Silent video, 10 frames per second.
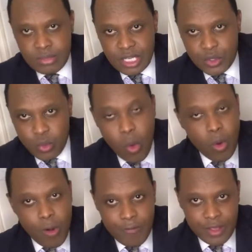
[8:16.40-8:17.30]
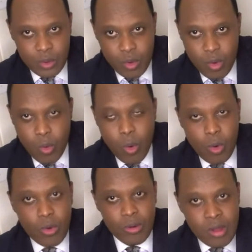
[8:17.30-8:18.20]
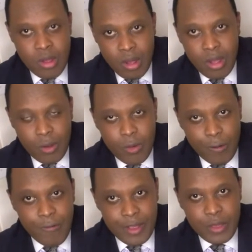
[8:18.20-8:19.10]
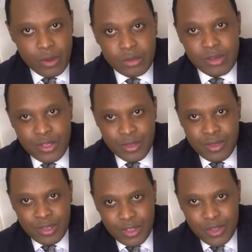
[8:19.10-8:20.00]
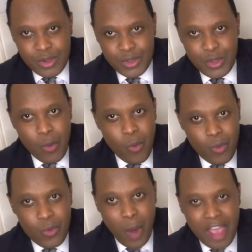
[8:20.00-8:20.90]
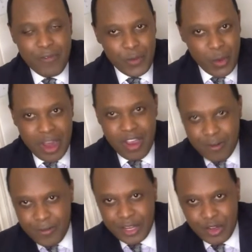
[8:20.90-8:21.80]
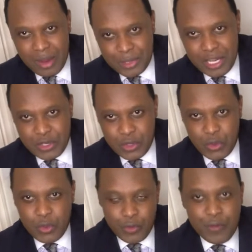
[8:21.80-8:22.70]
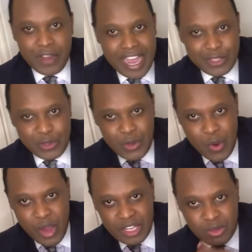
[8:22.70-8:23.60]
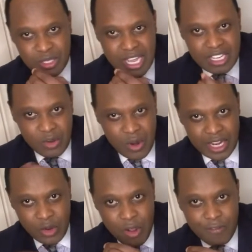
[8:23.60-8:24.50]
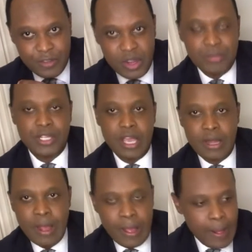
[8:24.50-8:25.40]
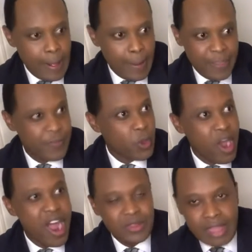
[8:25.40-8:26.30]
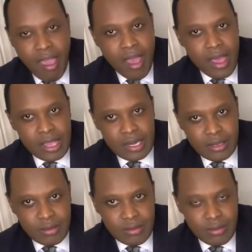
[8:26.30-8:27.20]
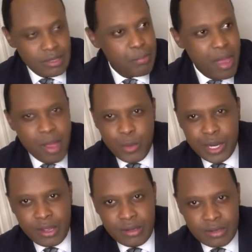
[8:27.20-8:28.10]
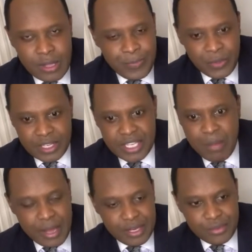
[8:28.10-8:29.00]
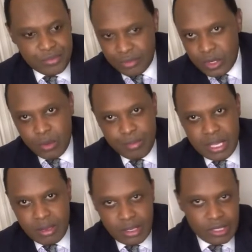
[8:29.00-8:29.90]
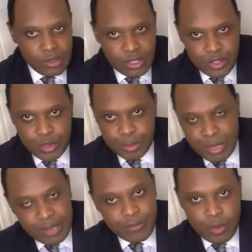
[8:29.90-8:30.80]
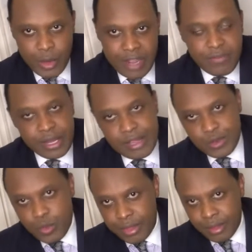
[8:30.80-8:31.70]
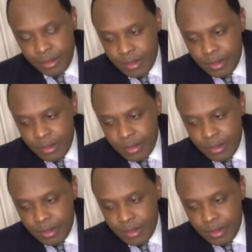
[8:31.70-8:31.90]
just walk over you or walk over your wife or your girlfriend. You know what I'm saying? So you've got to know when to turn it on and off. You know what I'm saying? If you're out there in the public and somebody's, you know, being a little disrespectful or whatever it is with